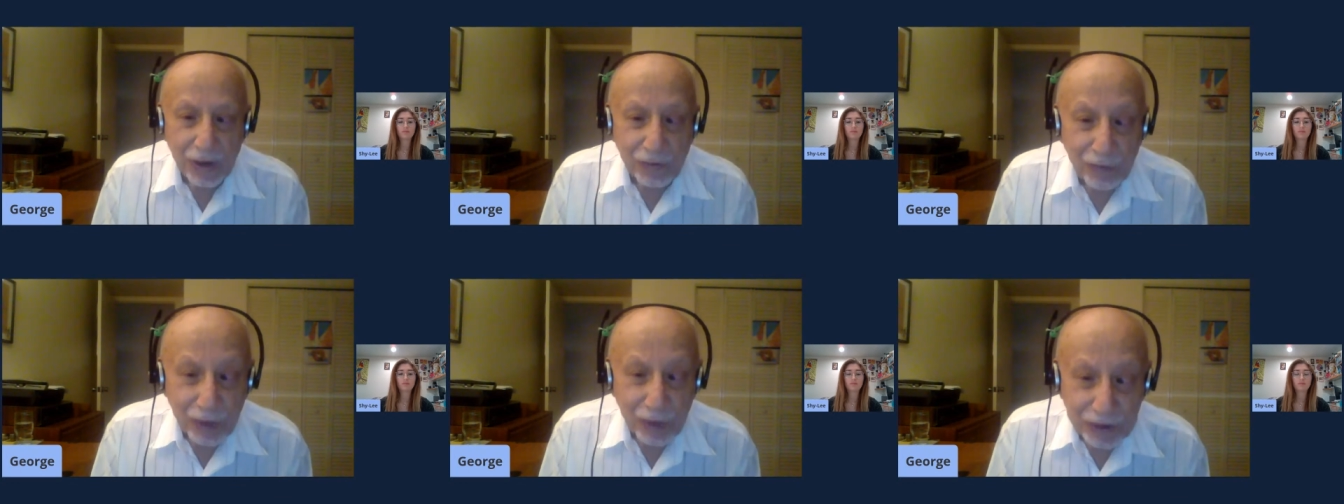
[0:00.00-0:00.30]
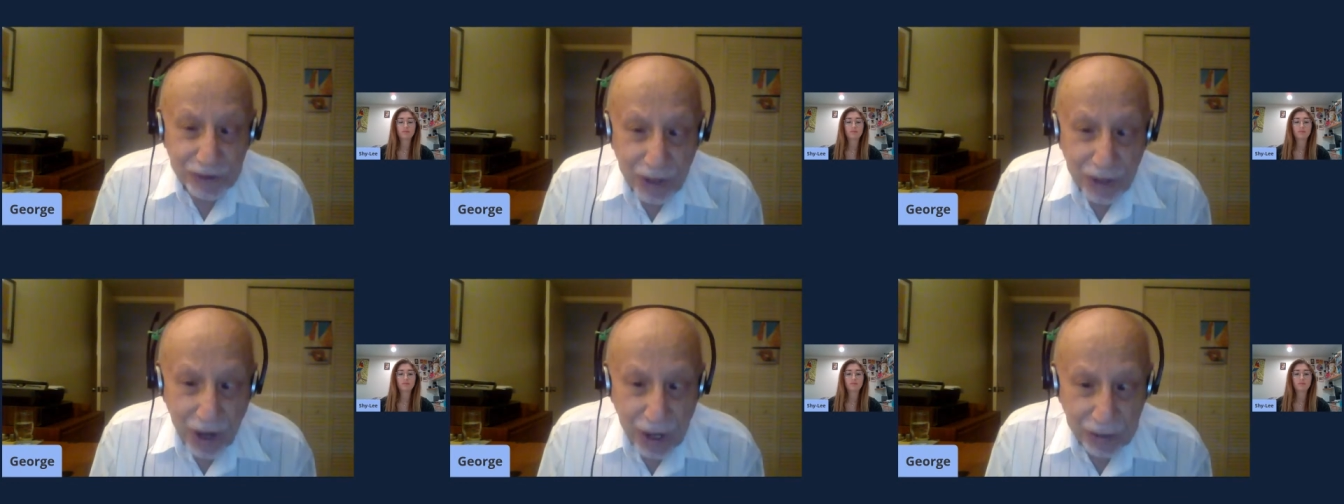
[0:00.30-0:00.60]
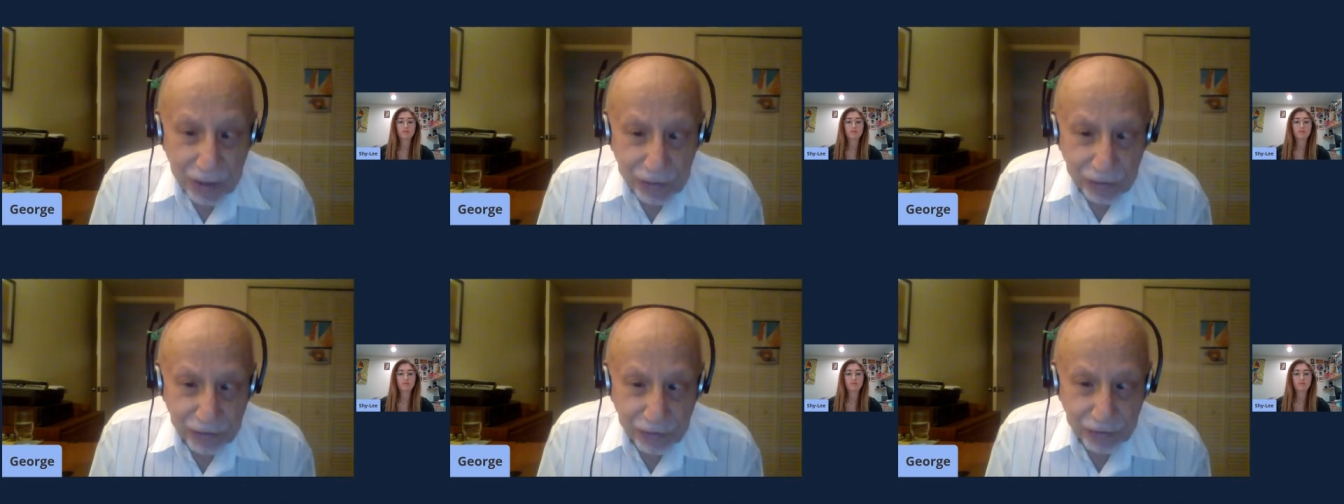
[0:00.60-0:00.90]
What
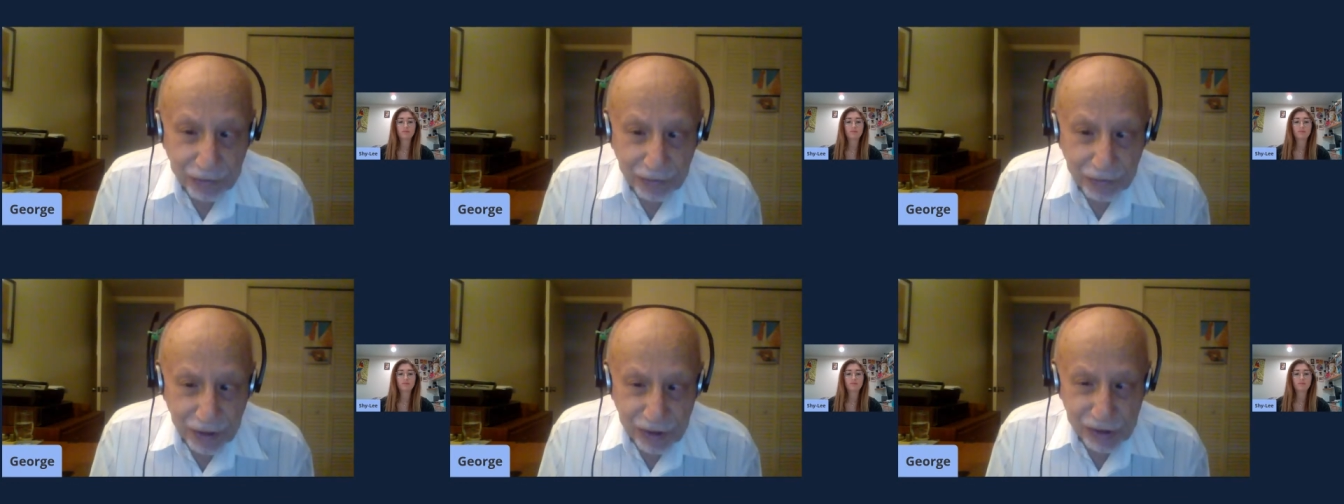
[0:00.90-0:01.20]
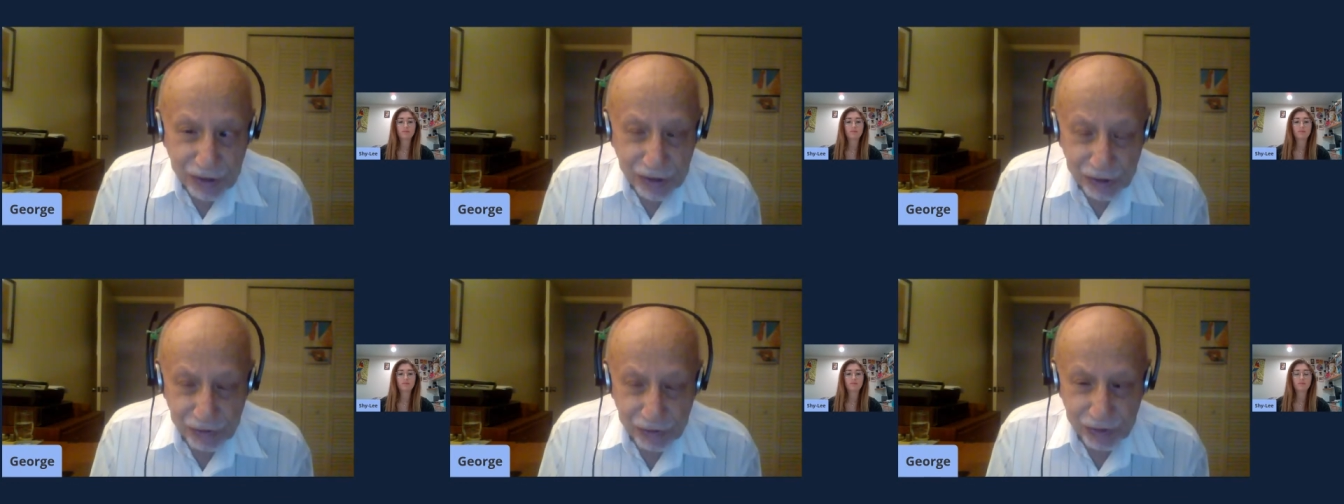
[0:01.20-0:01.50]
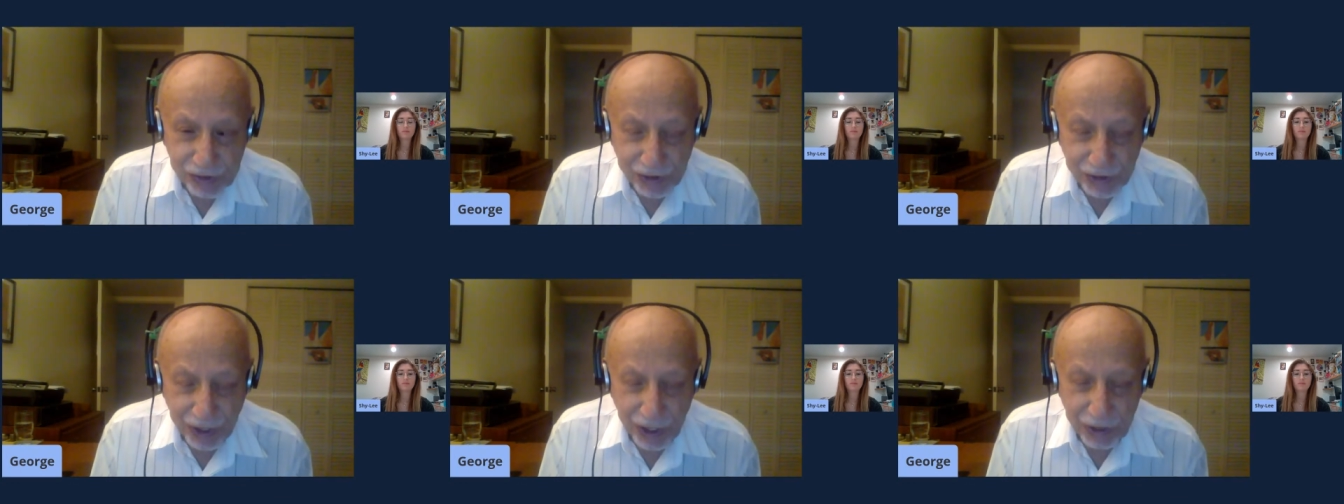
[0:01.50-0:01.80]
kind of
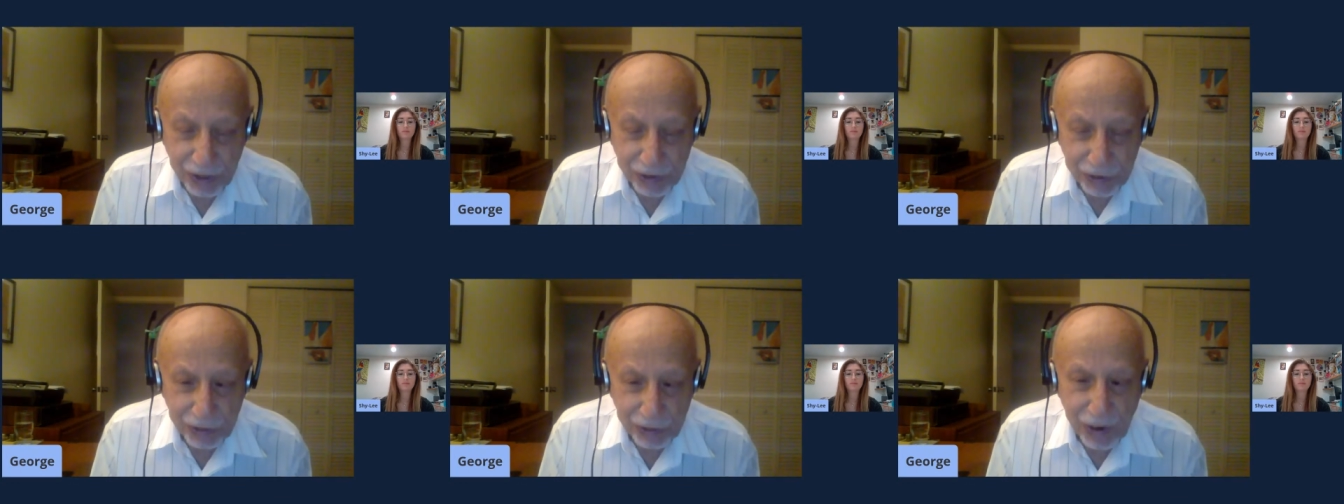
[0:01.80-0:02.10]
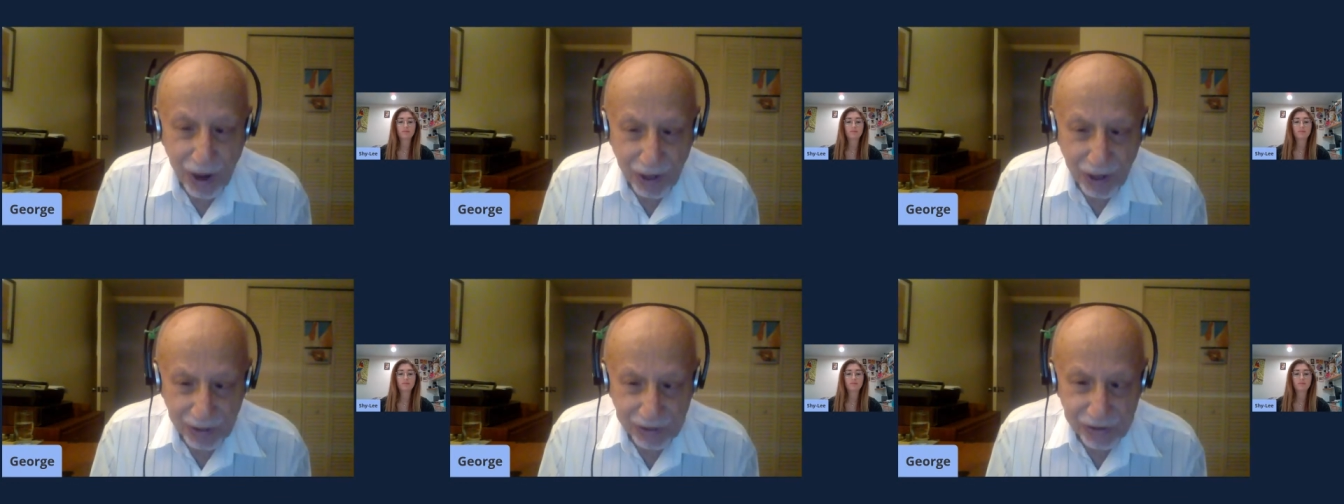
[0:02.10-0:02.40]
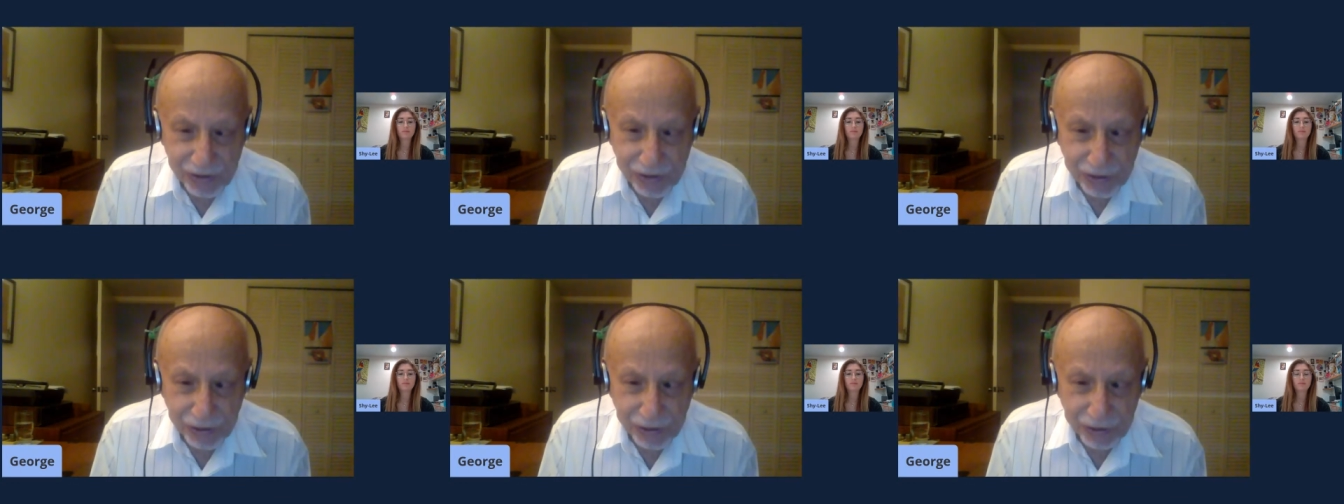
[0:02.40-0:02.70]
questions can you
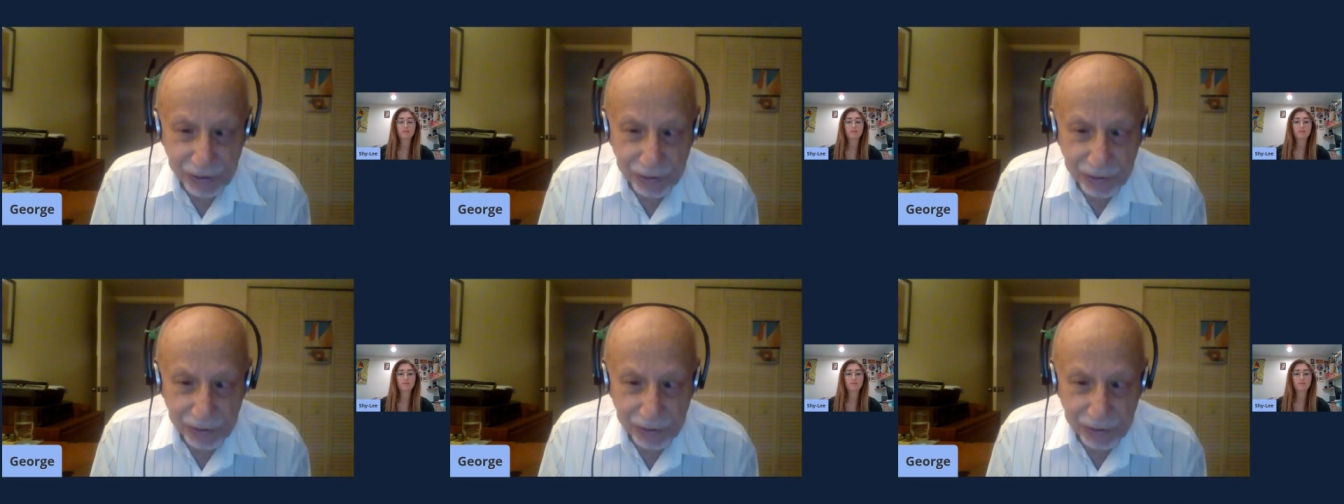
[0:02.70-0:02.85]
ask?